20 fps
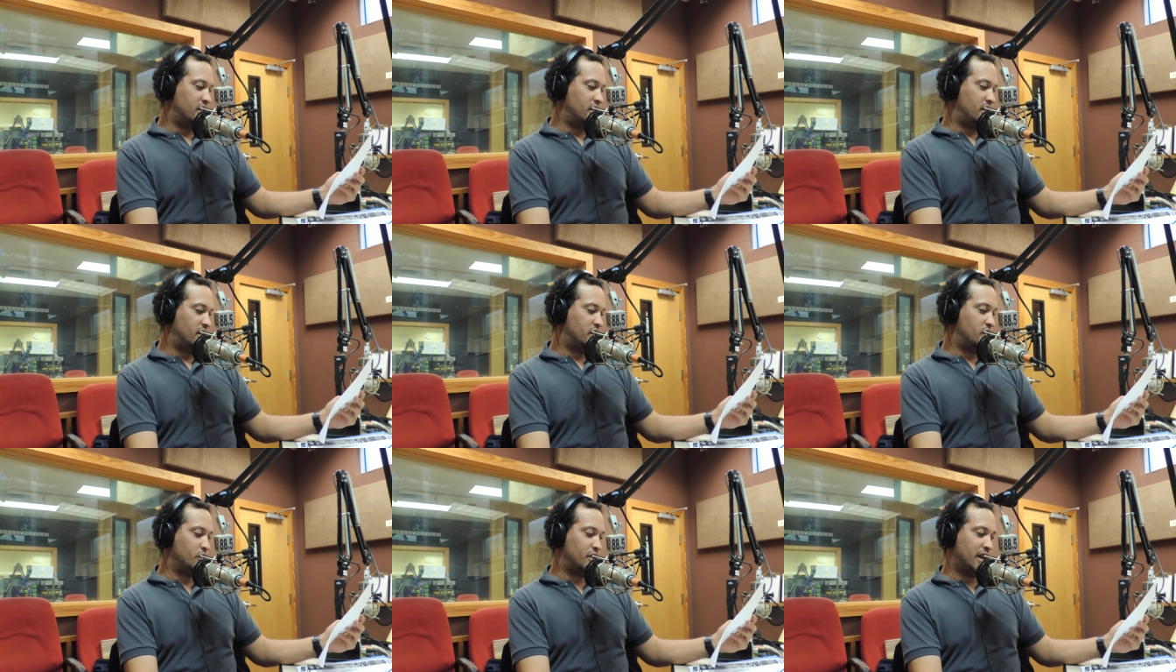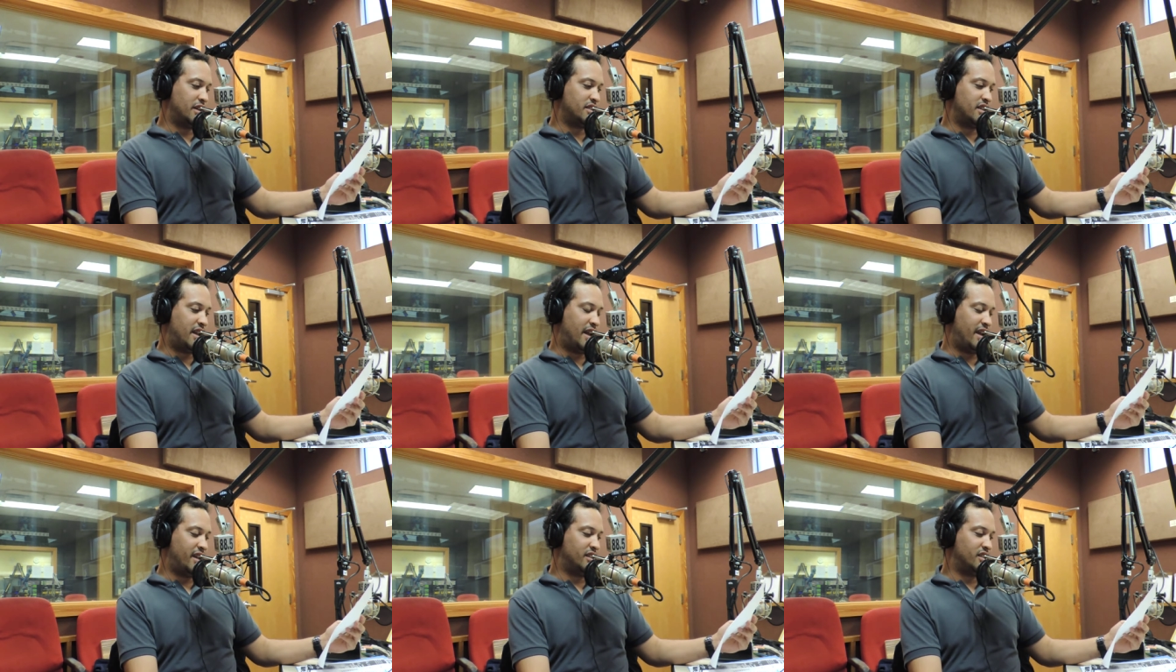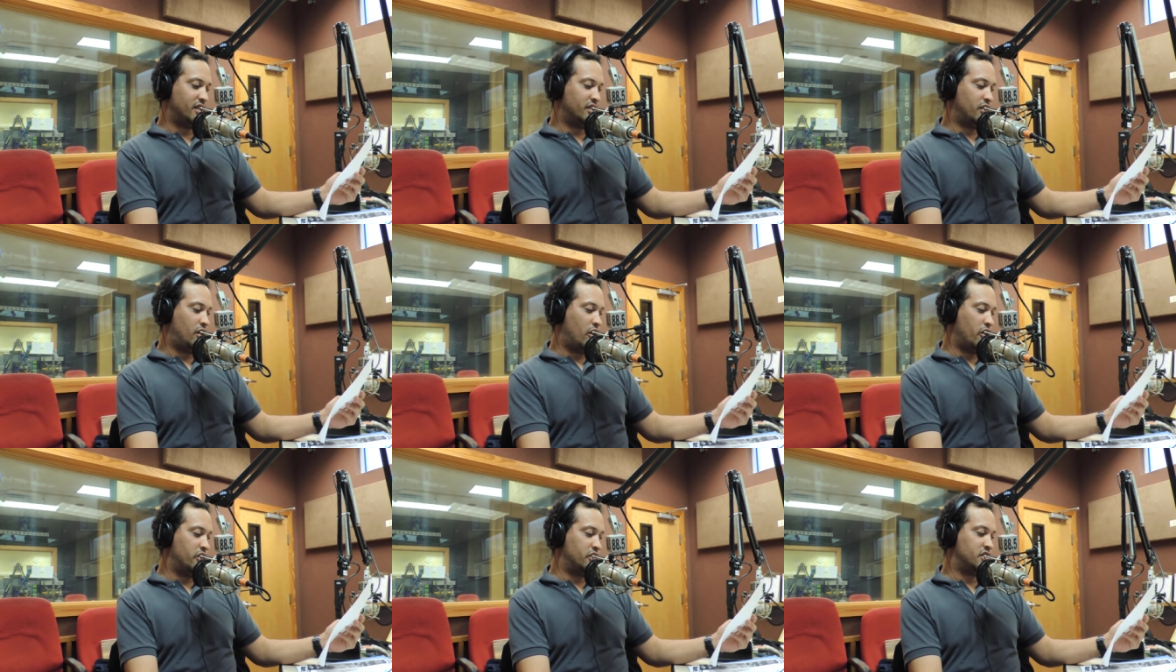The 2008
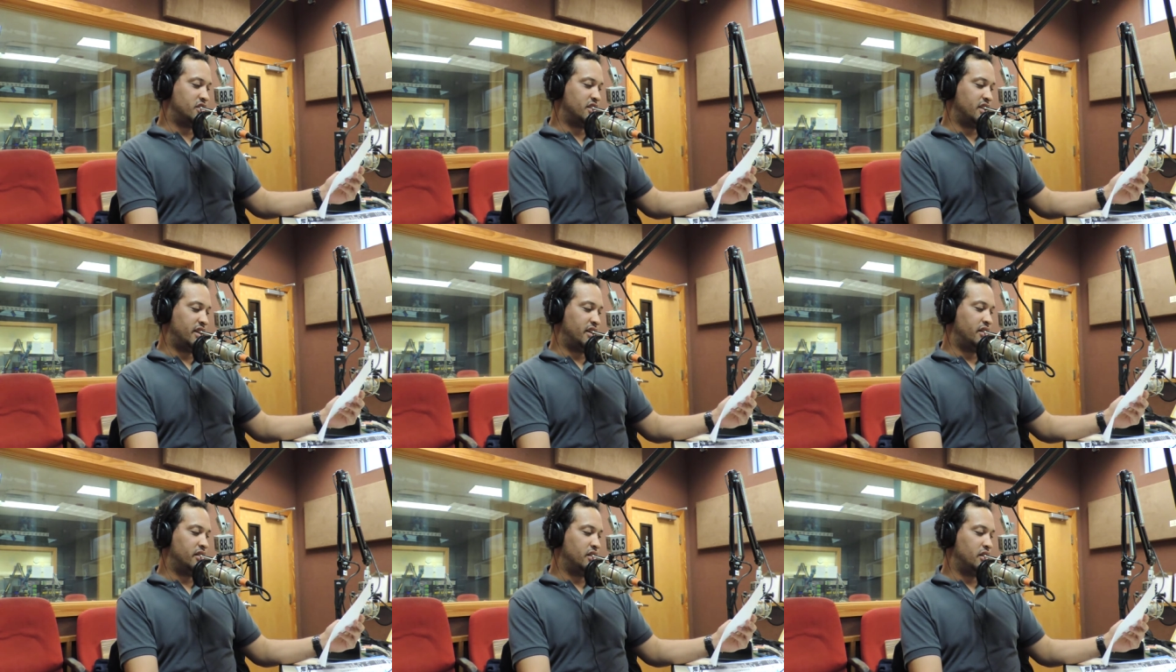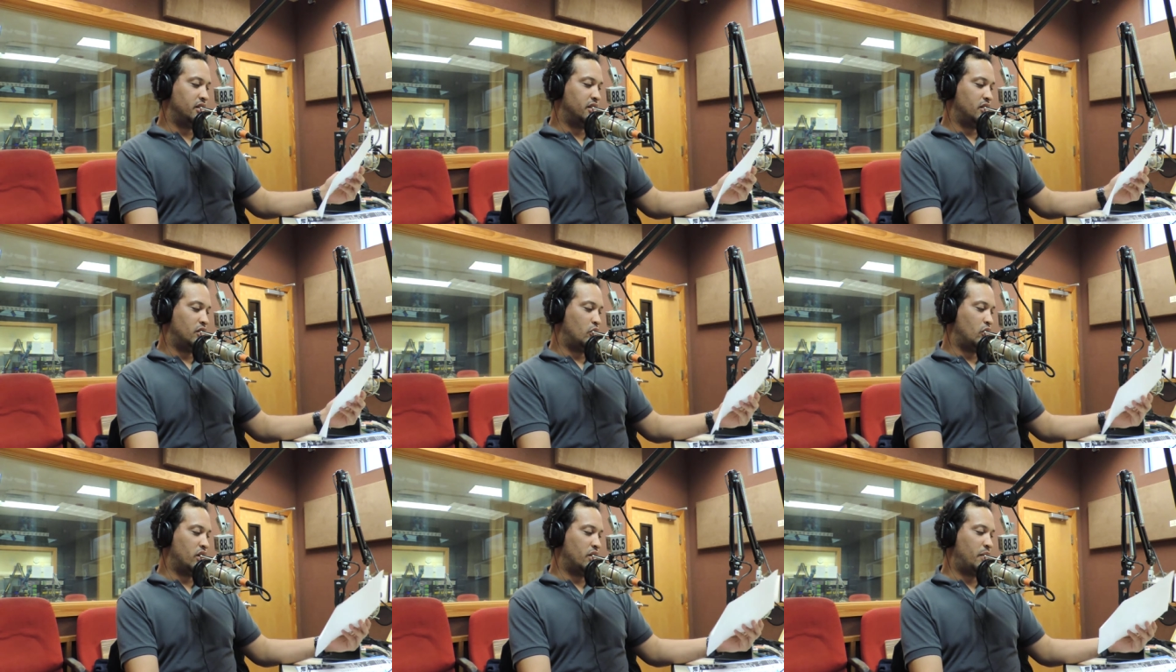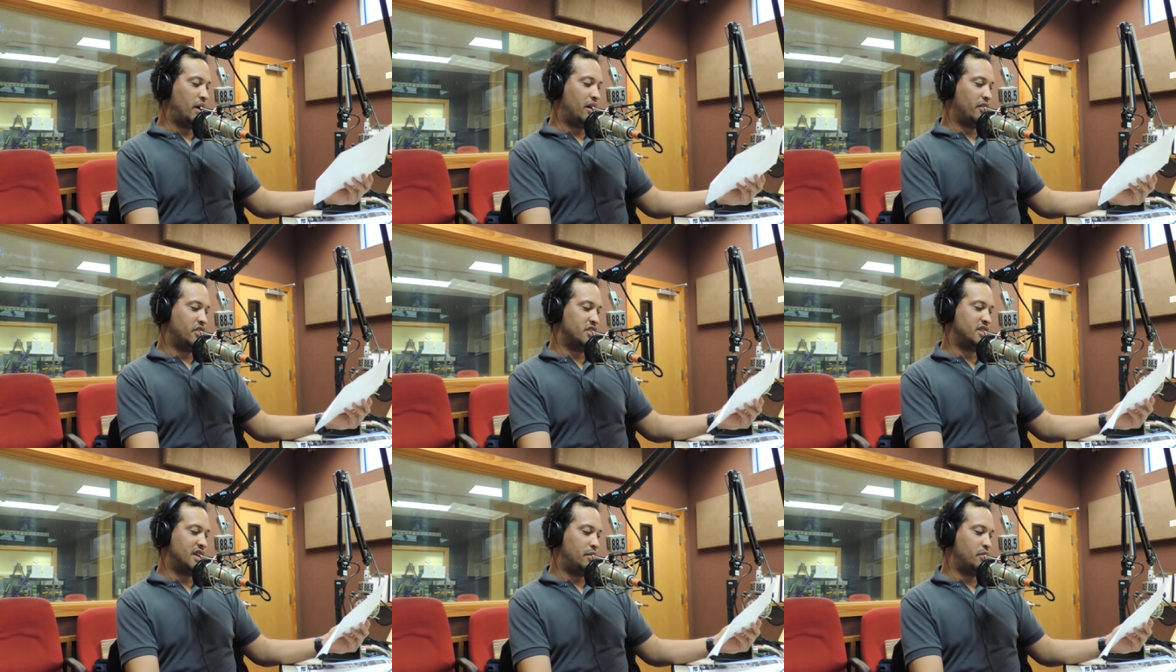RNC, we're
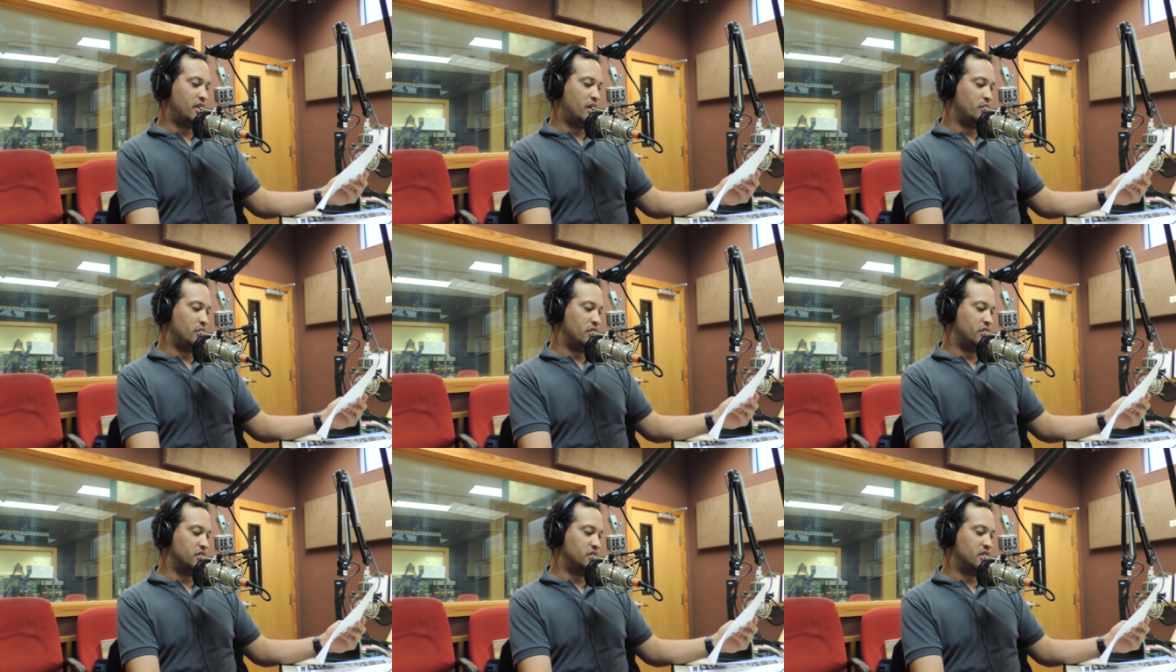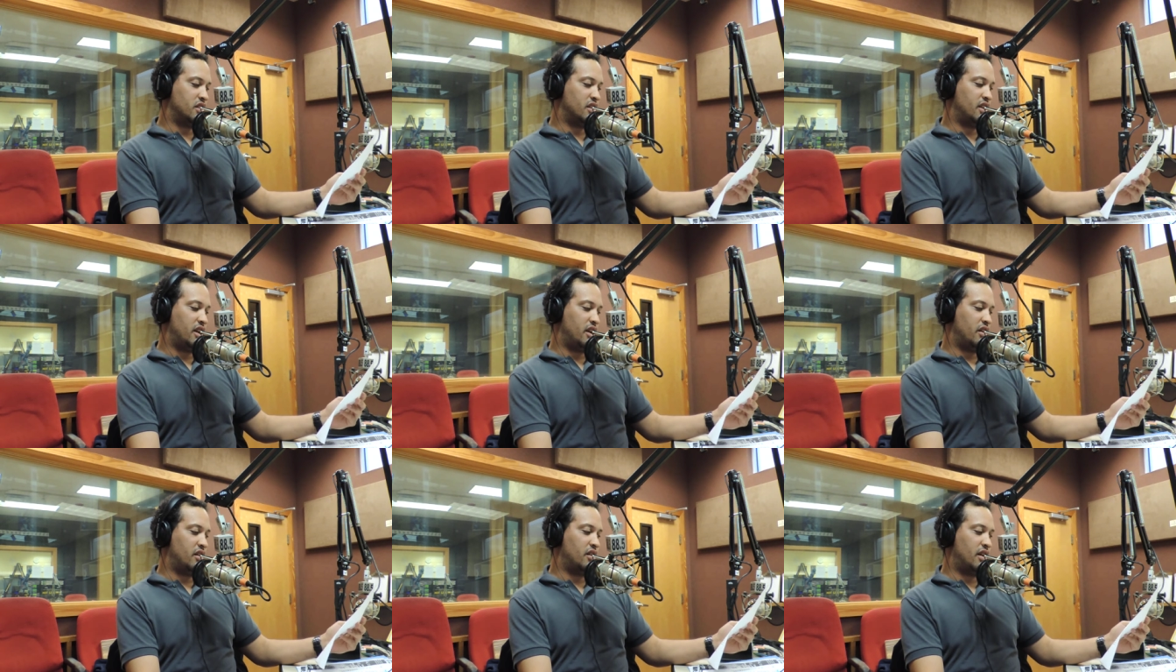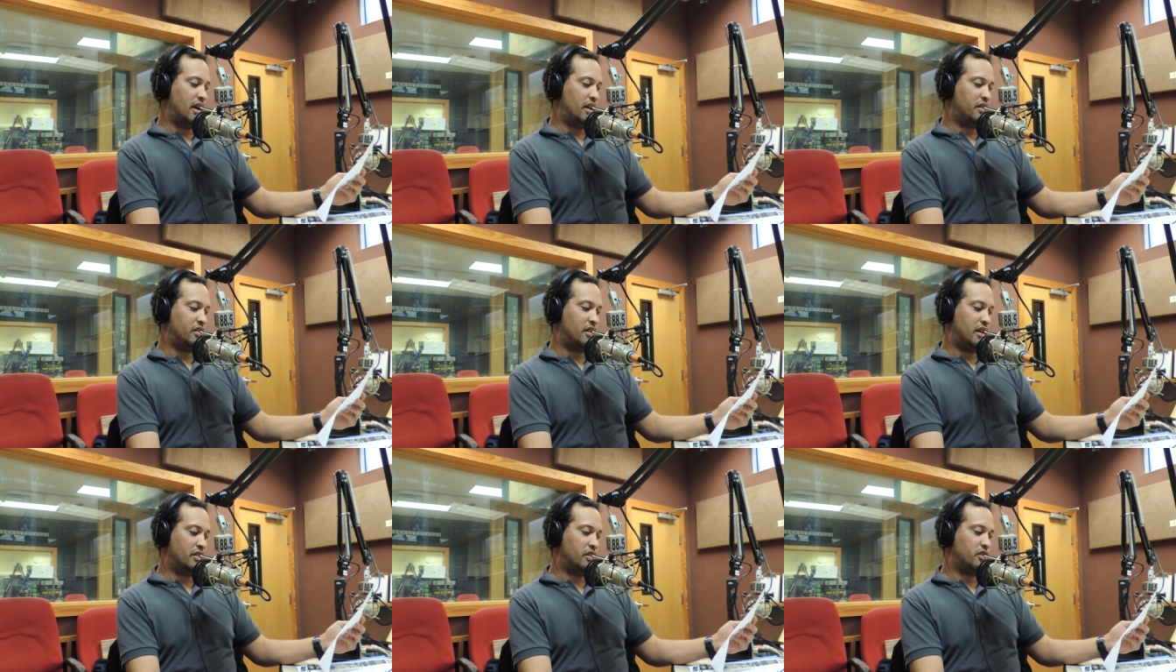about the same numbers here
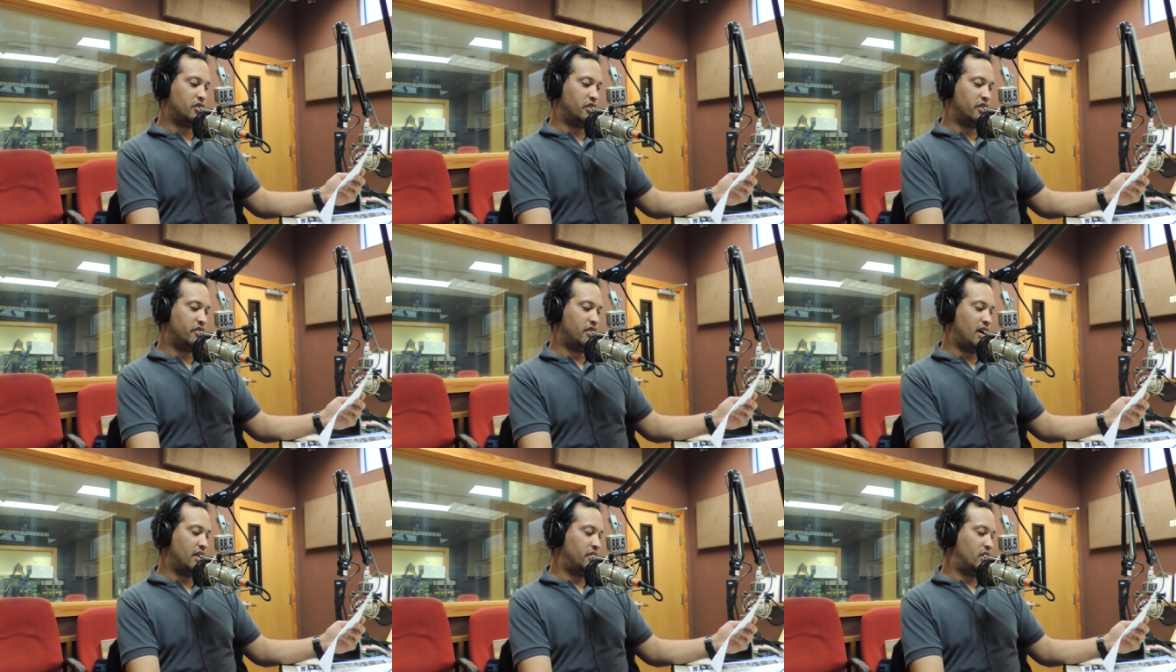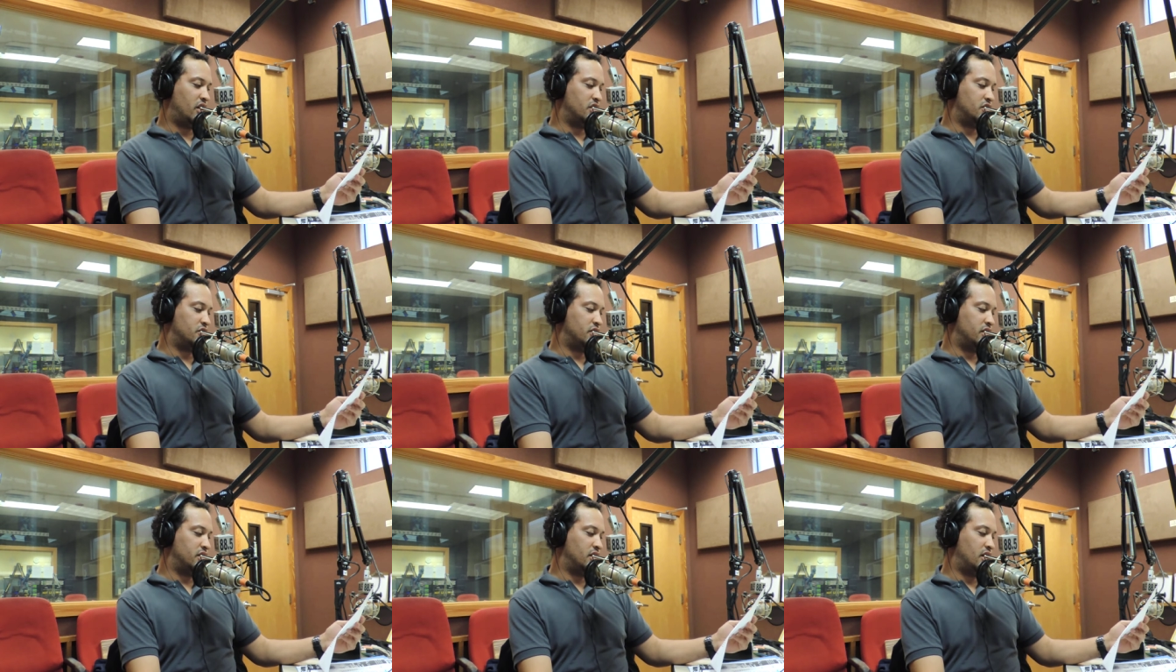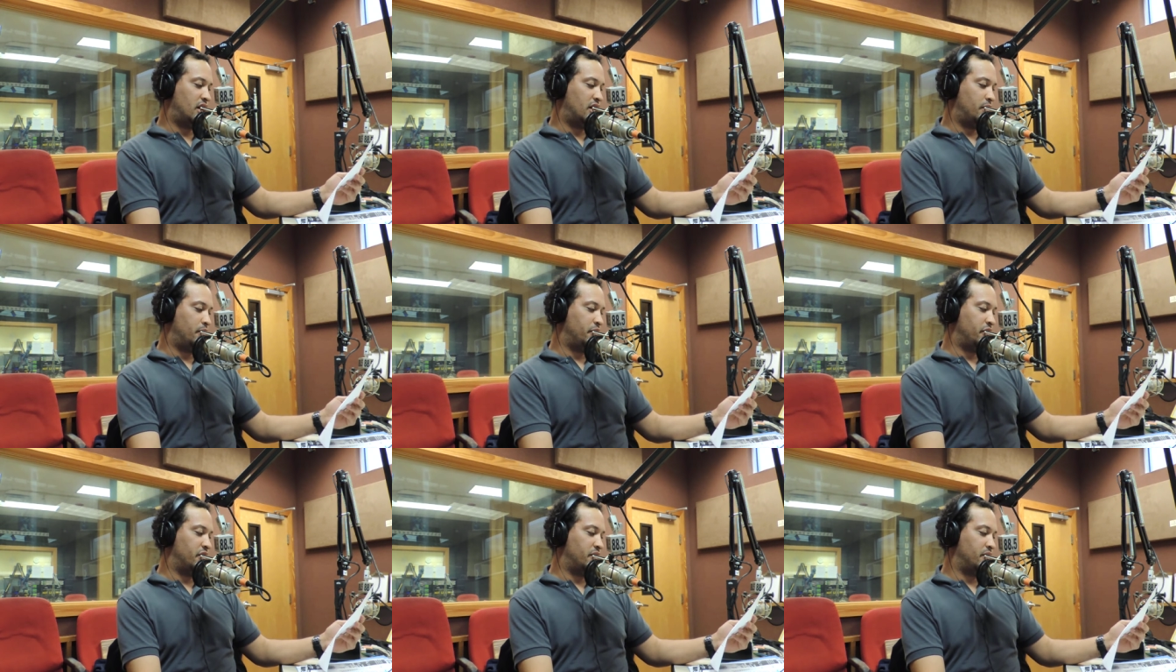at, at 3,500.
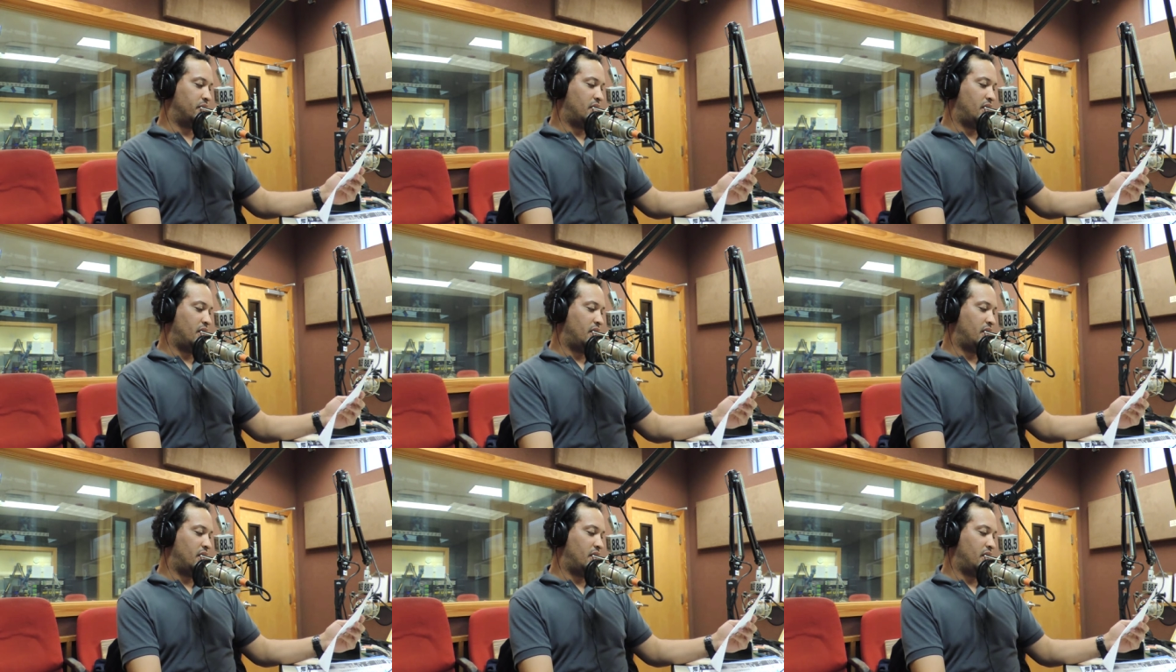Um,